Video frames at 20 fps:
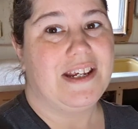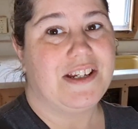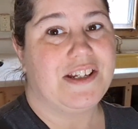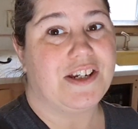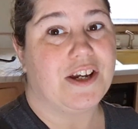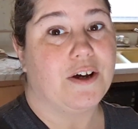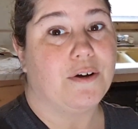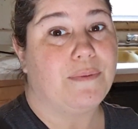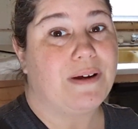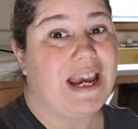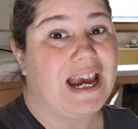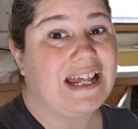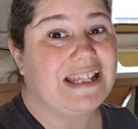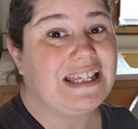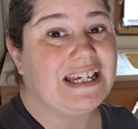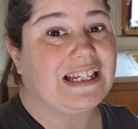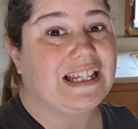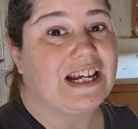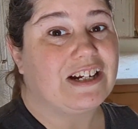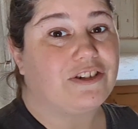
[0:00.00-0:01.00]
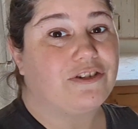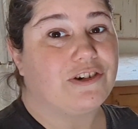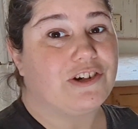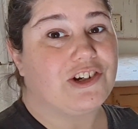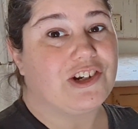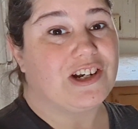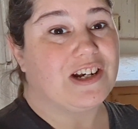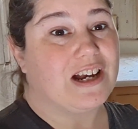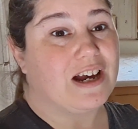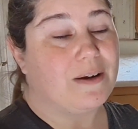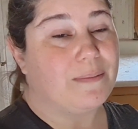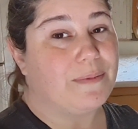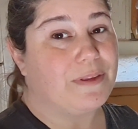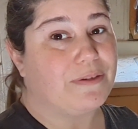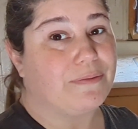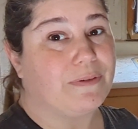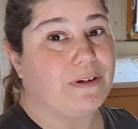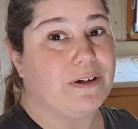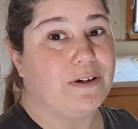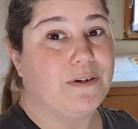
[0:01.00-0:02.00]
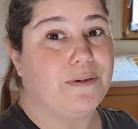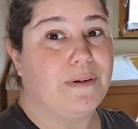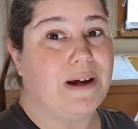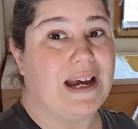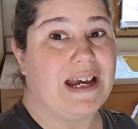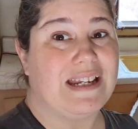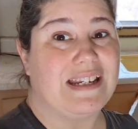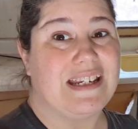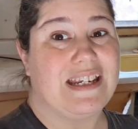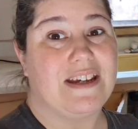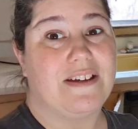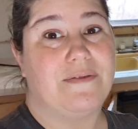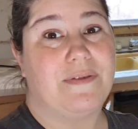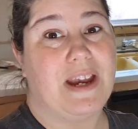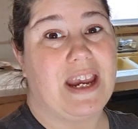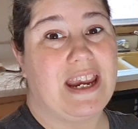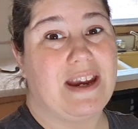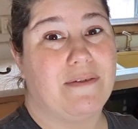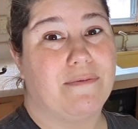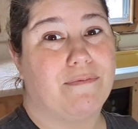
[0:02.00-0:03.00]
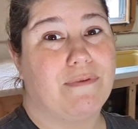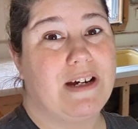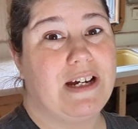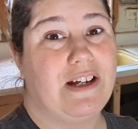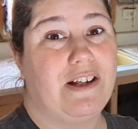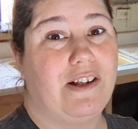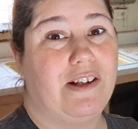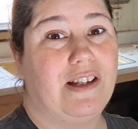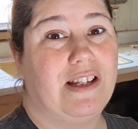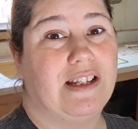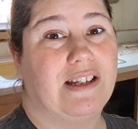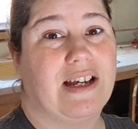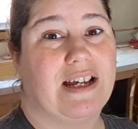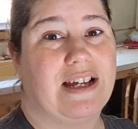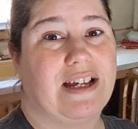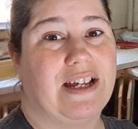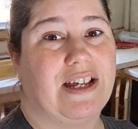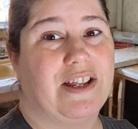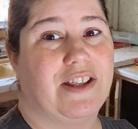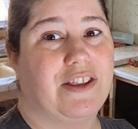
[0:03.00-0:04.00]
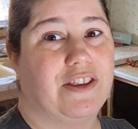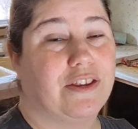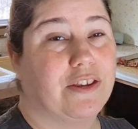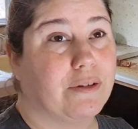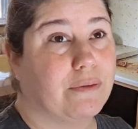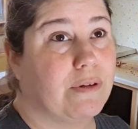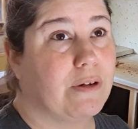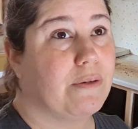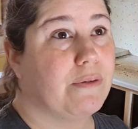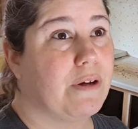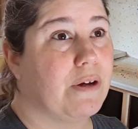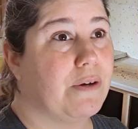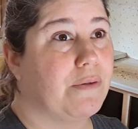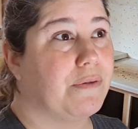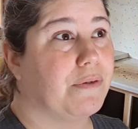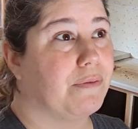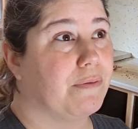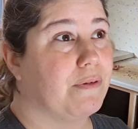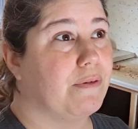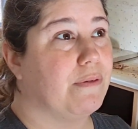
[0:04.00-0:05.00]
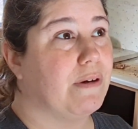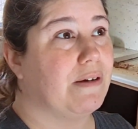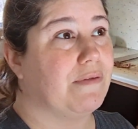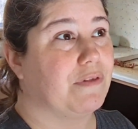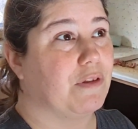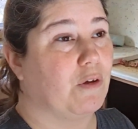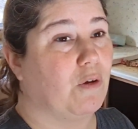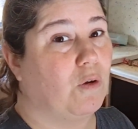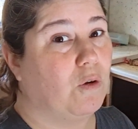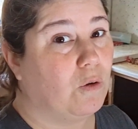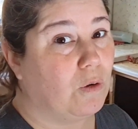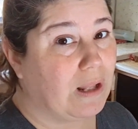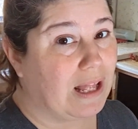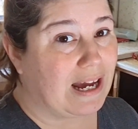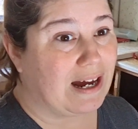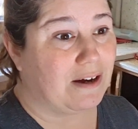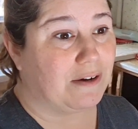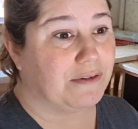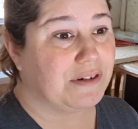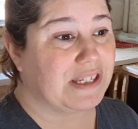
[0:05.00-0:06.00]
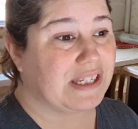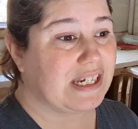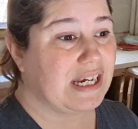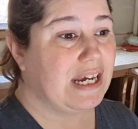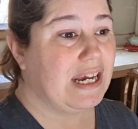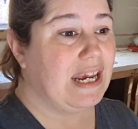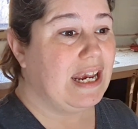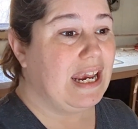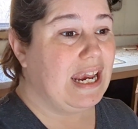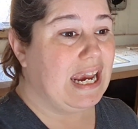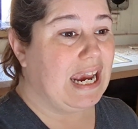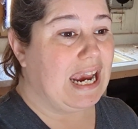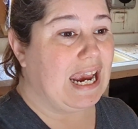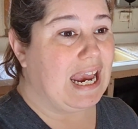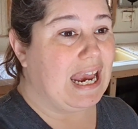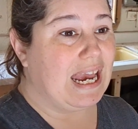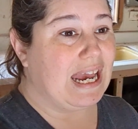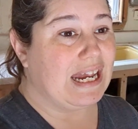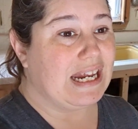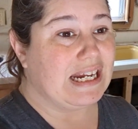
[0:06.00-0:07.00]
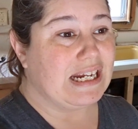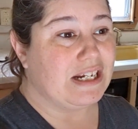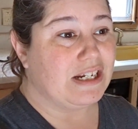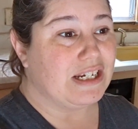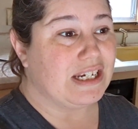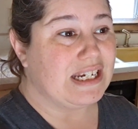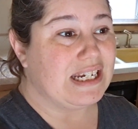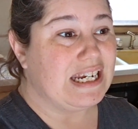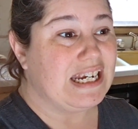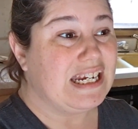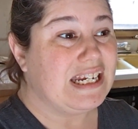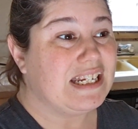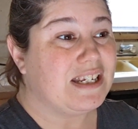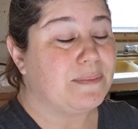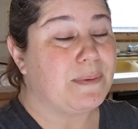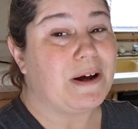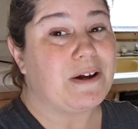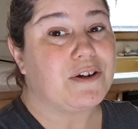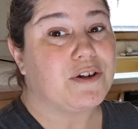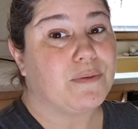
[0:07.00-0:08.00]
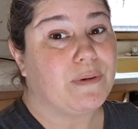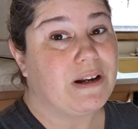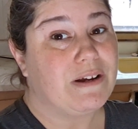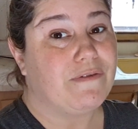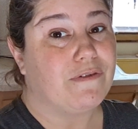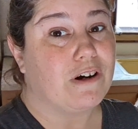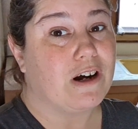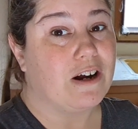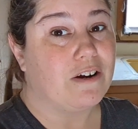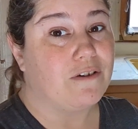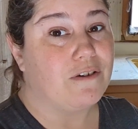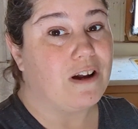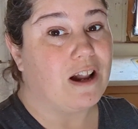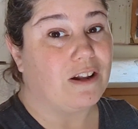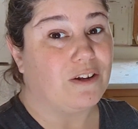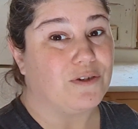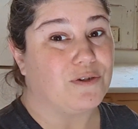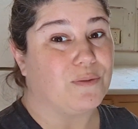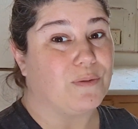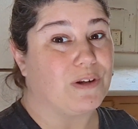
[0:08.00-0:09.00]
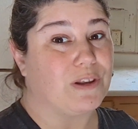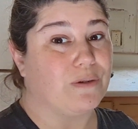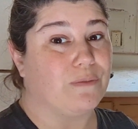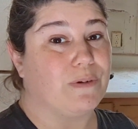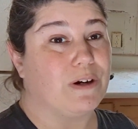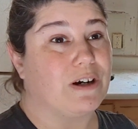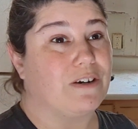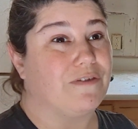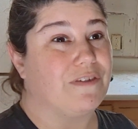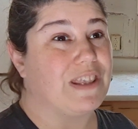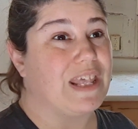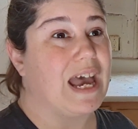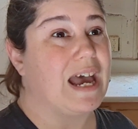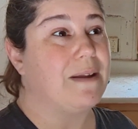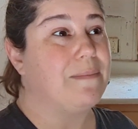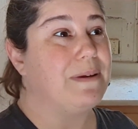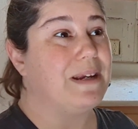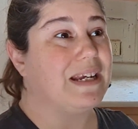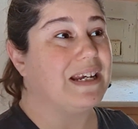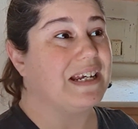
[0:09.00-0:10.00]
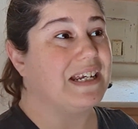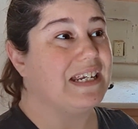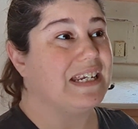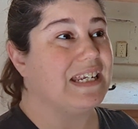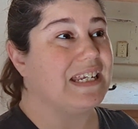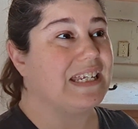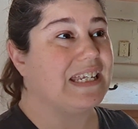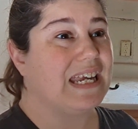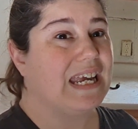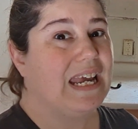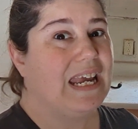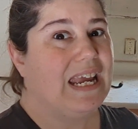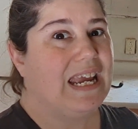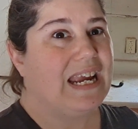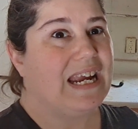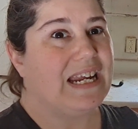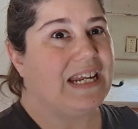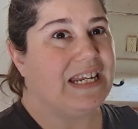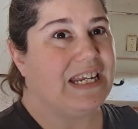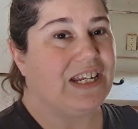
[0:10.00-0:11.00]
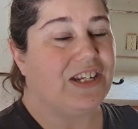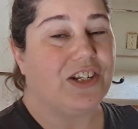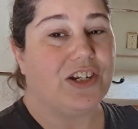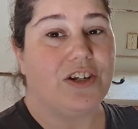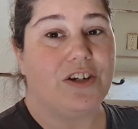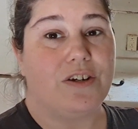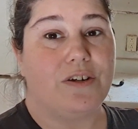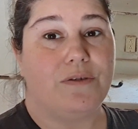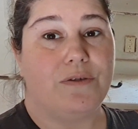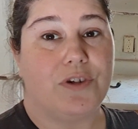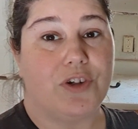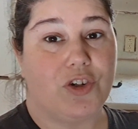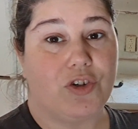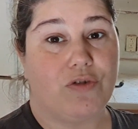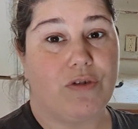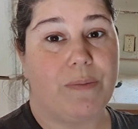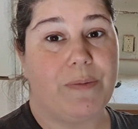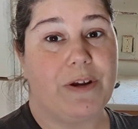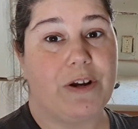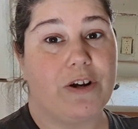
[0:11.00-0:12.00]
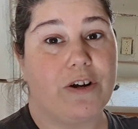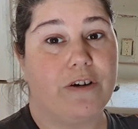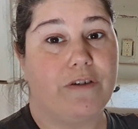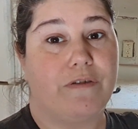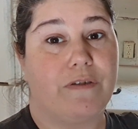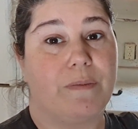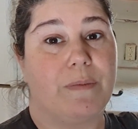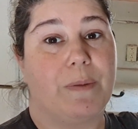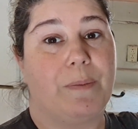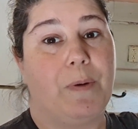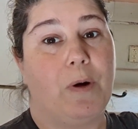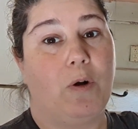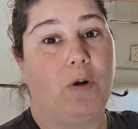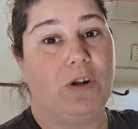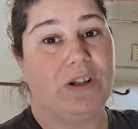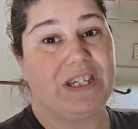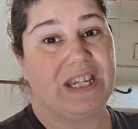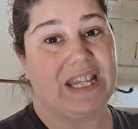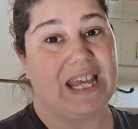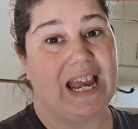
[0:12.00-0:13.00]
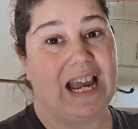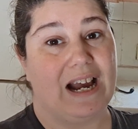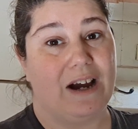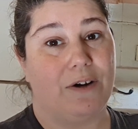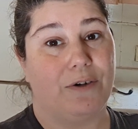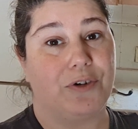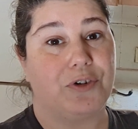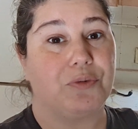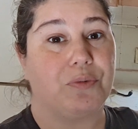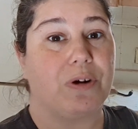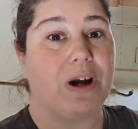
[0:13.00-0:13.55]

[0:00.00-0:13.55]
So we had the electrician come through and give a real thorough go through of the whole house, and it needs about $2,400 worth of work for that because it needs a new distributor from the pole to the house.